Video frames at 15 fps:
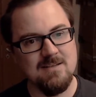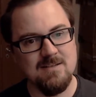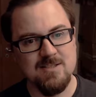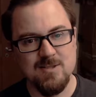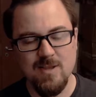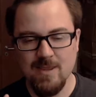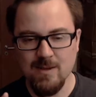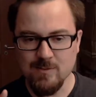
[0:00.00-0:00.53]

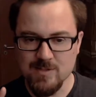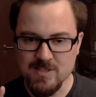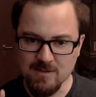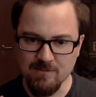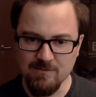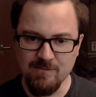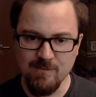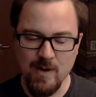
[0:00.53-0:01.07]
so that there were
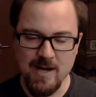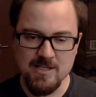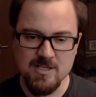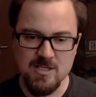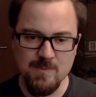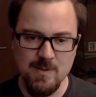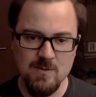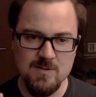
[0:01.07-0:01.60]
still 4
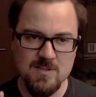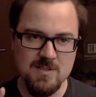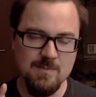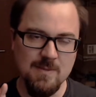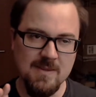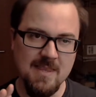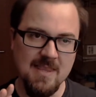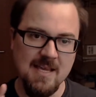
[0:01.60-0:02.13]
attributes,
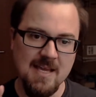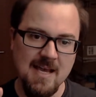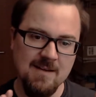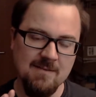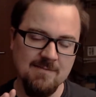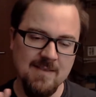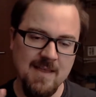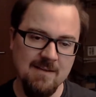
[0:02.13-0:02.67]
but that they kind
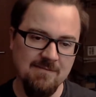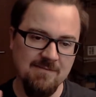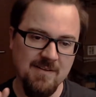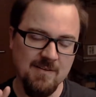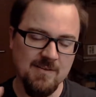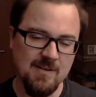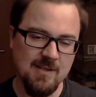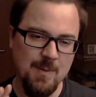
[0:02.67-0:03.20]
of like
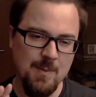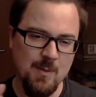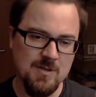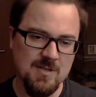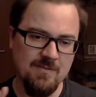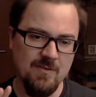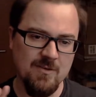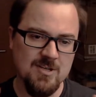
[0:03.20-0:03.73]
felt a little bit more
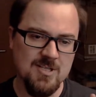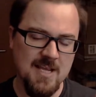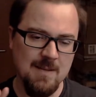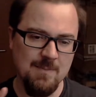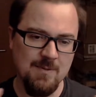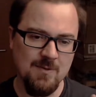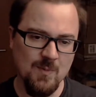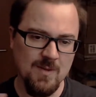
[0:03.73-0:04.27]

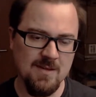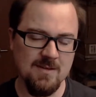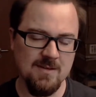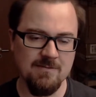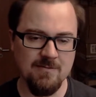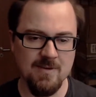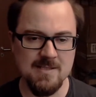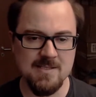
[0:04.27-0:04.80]
differentiated between the
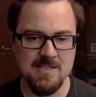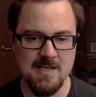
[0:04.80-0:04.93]
different